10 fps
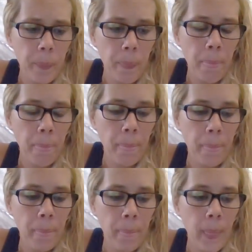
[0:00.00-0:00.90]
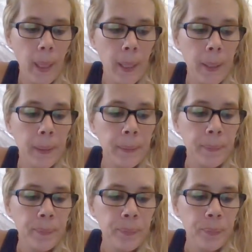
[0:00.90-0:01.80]

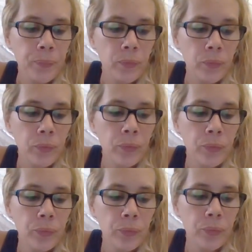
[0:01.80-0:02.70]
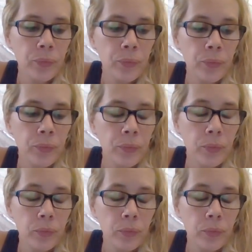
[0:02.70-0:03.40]
(no one is talking)